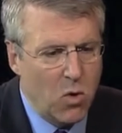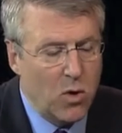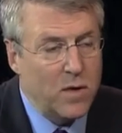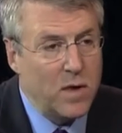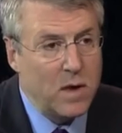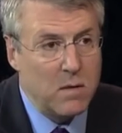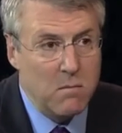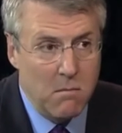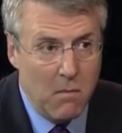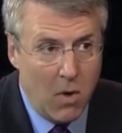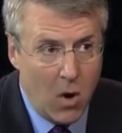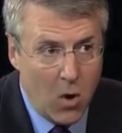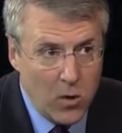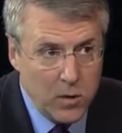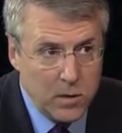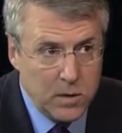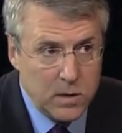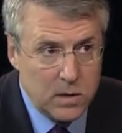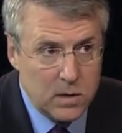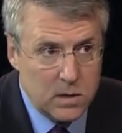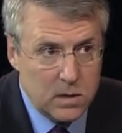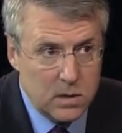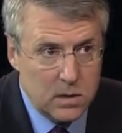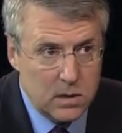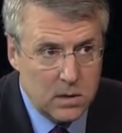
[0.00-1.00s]
more than
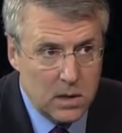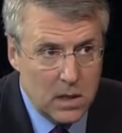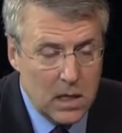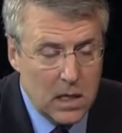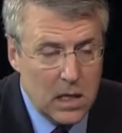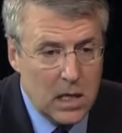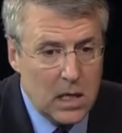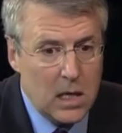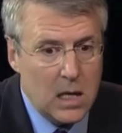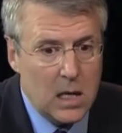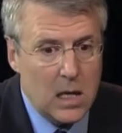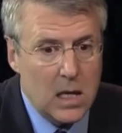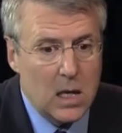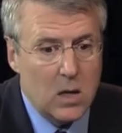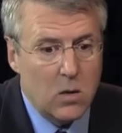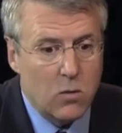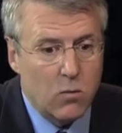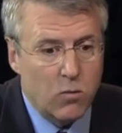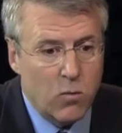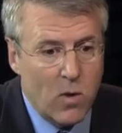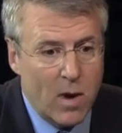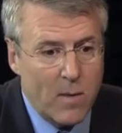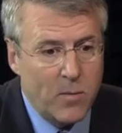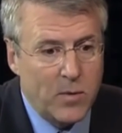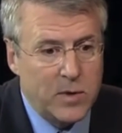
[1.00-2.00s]
most, yes
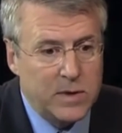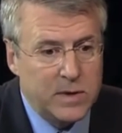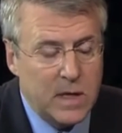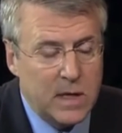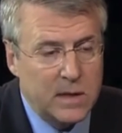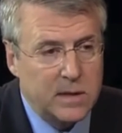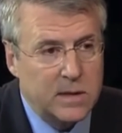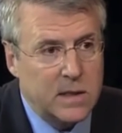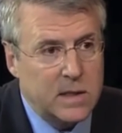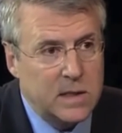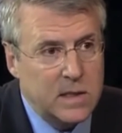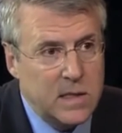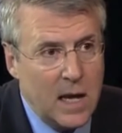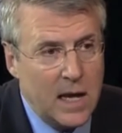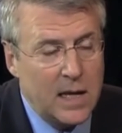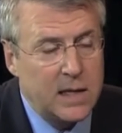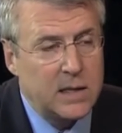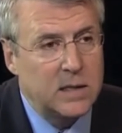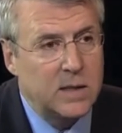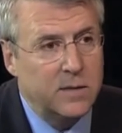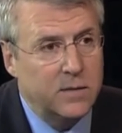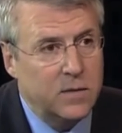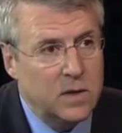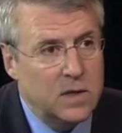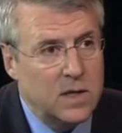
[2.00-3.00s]
represents a
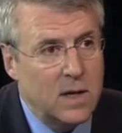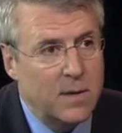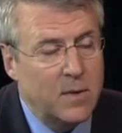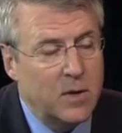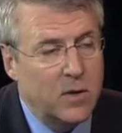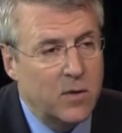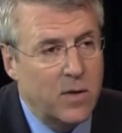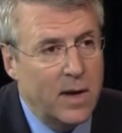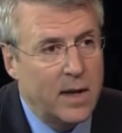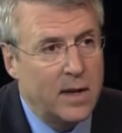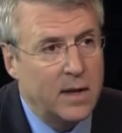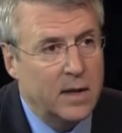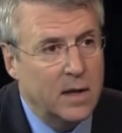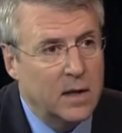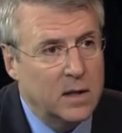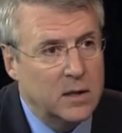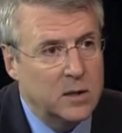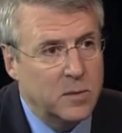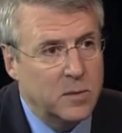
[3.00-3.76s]
test of the democratic